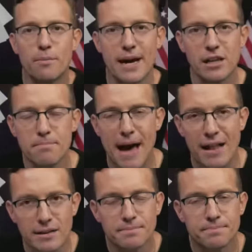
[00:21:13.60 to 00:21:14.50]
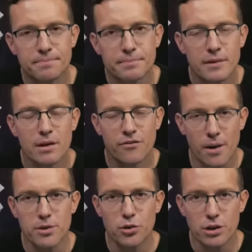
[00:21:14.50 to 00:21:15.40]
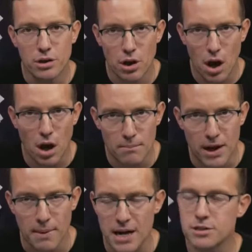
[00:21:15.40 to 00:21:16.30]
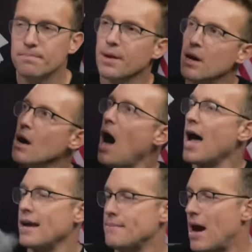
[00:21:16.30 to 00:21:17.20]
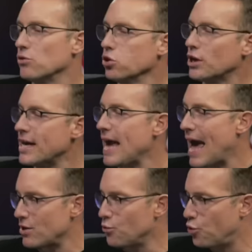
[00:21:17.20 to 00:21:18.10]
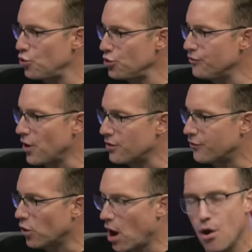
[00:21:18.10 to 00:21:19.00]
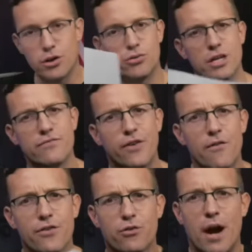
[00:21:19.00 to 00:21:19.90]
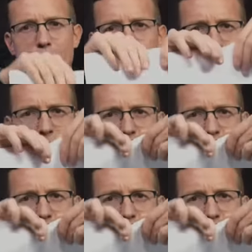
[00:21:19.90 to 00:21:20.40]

your mail-in ballot from your mailbox. I am now looking at who you voted for. Oh, you didn't vote for the right person.